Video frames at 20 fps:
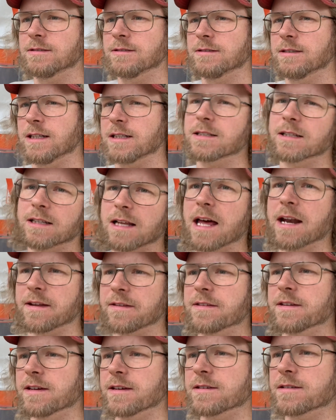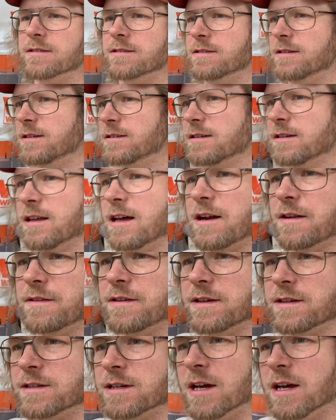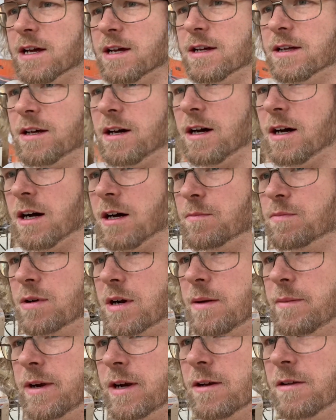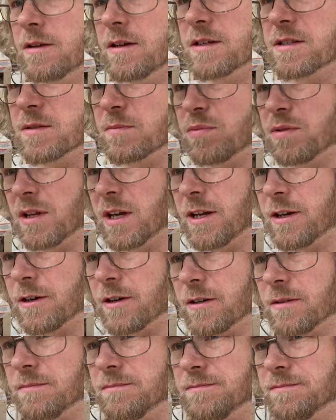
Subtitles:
It's a lot of things. Primarily, it's a planer.